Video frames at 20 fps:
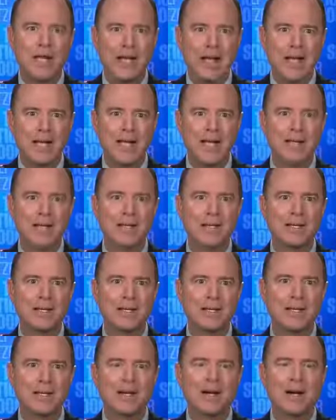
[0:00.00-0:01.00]
hacking
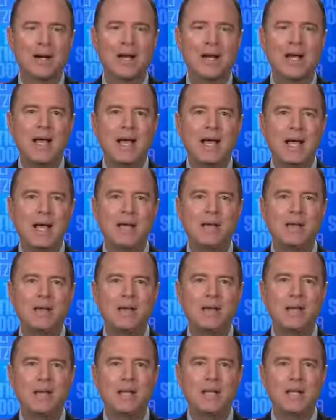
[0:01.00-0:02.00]

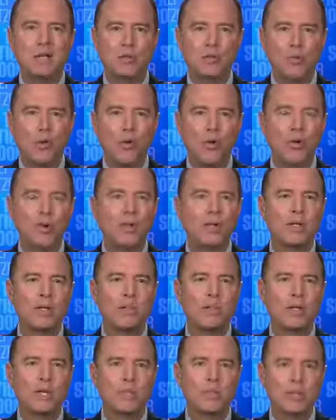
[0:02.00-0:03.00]
and its role in
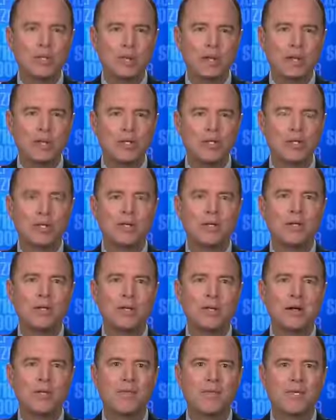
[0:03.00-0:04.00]
the manipulation
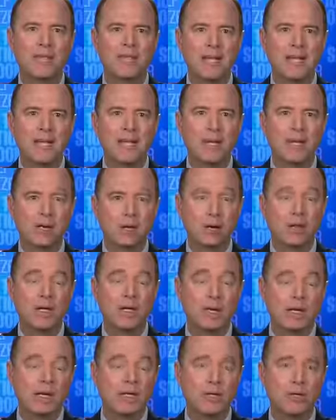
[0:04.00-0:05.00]
of the
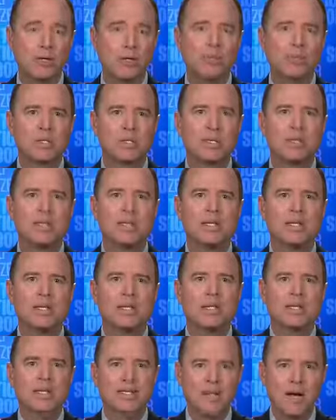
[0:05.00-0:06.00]
data in terms of
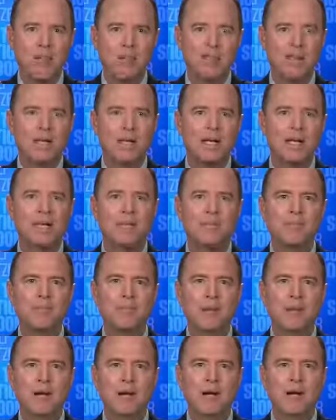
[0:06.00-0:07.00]
dumping it
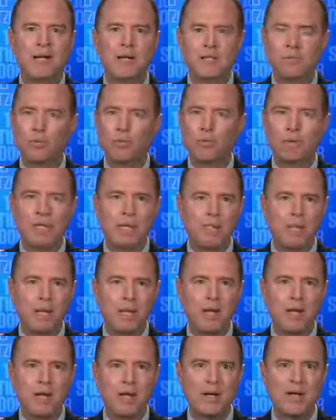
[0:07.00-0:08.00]
is pretty
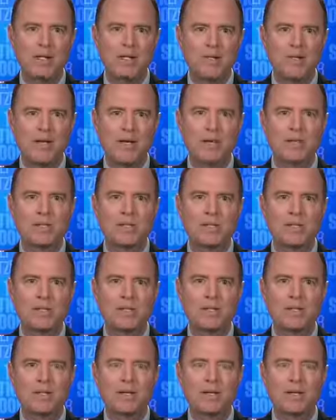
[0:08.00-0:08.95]
plain on its face.